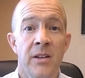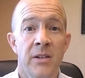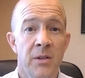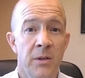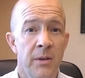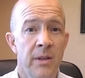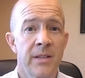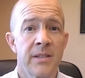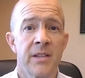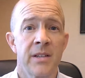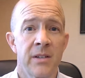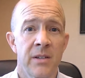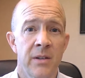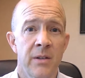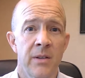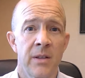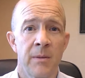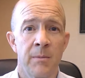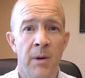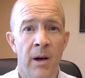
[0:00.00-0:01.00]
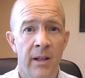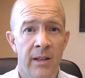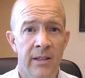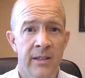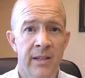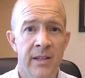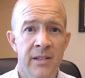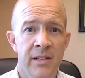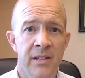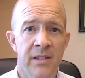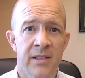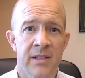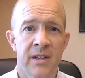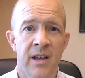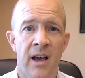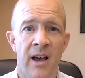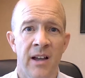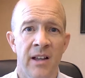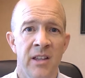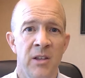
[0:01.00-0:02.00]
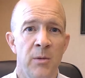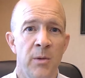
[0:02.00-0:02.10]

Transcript: To listen to the politicians talk,